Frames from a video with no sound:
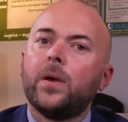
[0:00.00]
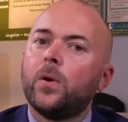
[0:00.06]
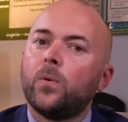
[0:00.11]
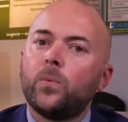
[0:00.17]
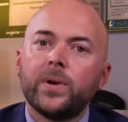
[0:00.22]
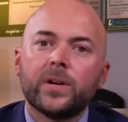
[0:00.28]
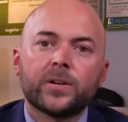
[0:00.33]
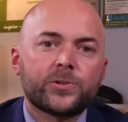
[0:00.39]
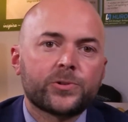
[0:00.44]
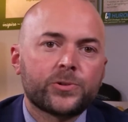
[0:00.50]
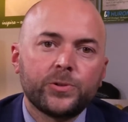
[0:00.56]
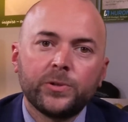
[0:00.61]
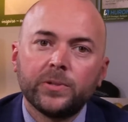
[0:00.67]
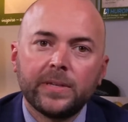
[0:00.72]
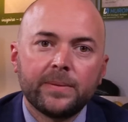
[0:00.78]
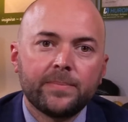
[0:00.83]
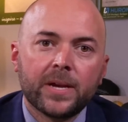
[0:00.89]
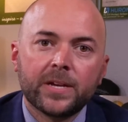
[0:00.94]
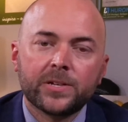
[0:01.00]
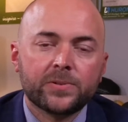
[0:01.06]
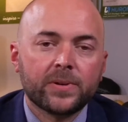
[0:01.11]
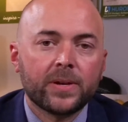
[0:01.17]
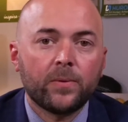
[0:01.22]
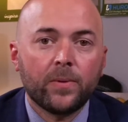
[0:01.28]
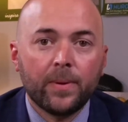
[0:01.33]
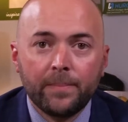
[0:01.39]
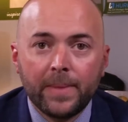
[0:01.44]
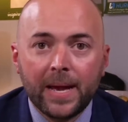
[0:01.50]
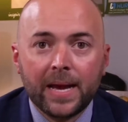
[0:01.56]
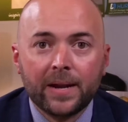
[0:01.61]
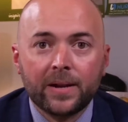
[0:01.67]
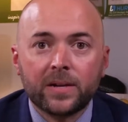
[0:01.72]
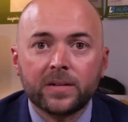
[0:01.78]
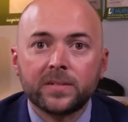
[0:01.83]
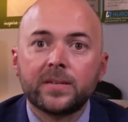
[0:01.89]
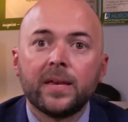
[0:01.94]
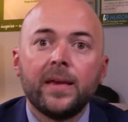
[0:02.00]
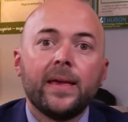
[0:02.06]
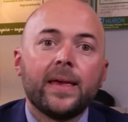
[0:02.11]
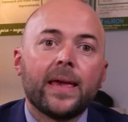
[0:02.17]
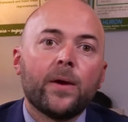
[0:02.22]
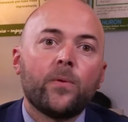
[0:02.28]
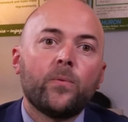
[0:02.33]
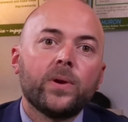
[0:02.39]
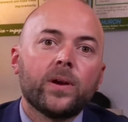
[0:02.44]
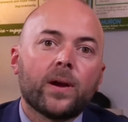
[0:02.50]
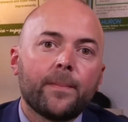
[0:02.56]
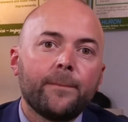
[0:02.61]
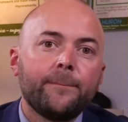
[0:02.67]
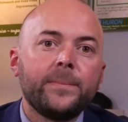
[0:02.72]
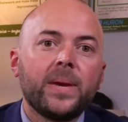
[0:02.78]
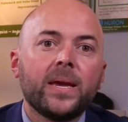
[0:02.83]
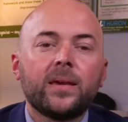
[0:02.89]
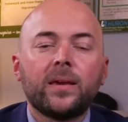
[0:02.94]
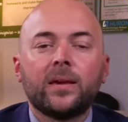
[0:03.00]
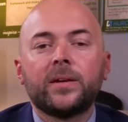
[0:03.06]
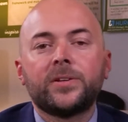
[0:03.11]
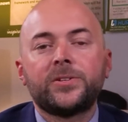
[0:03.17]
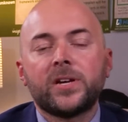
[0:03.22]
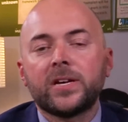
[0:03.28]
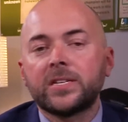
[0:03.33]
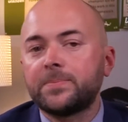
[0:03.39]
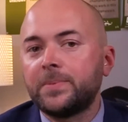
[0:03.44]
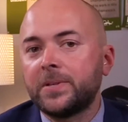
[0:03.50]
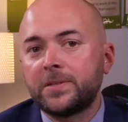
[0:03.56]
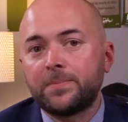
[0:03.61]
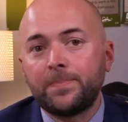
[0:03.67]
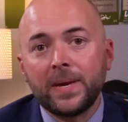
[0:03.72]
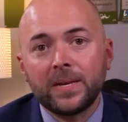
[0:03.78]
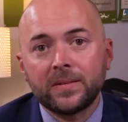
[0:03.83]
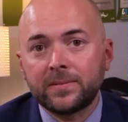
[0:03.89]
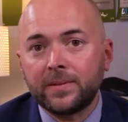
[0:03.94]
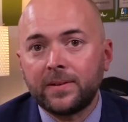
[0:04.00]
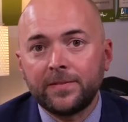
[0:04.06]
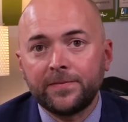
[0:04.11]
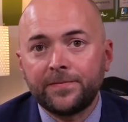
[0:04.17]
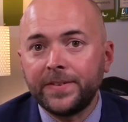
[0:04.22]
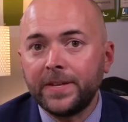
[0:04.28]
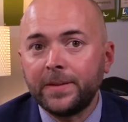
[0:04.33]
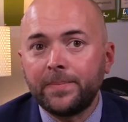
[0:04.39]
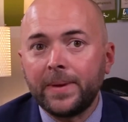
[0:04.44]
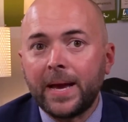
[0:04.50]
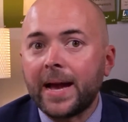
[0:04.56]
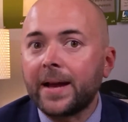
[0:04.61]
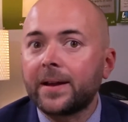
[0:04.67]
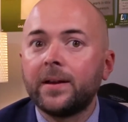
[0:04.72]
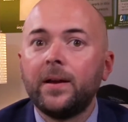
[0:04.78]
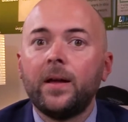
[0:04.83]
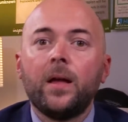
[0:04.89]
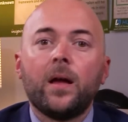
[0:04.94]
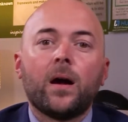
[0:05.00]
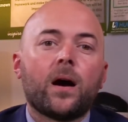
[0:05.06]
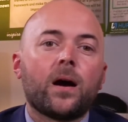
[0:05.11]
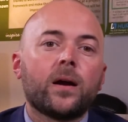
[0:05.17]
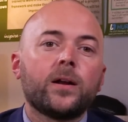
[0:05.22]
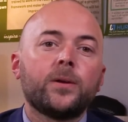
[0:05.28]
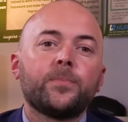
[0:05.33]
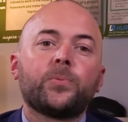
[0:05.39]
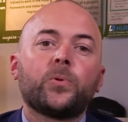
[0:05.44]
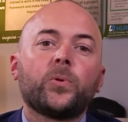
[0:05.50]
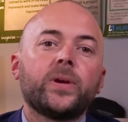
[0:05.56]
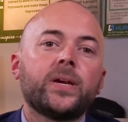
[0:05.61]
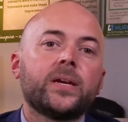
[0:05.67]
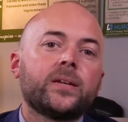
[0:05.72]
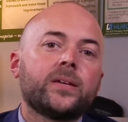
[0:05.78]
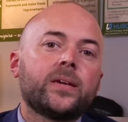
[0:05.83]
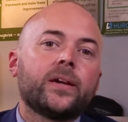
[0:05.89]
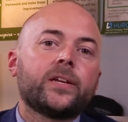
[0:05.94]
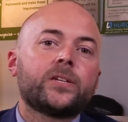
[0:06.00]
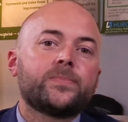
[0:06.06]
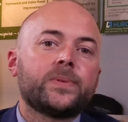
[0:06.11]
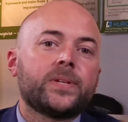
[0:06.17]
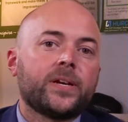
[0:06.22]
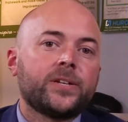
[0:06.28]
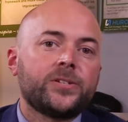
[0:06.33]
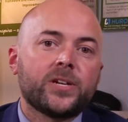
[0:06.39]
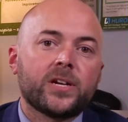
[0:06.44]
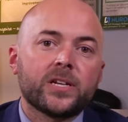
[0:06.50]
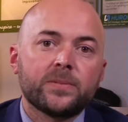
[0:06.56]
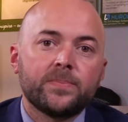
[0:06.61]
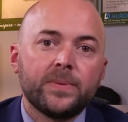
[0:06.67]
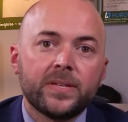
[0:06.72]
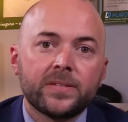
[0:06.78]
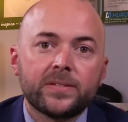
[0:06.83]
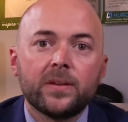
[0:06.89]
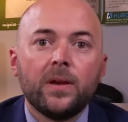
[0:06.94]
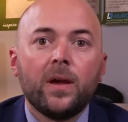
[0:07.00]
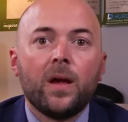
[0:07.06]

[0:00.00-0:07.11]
We are truly measuring what matters, and we are making adjustments based on feedback. Our employee engagement adjustments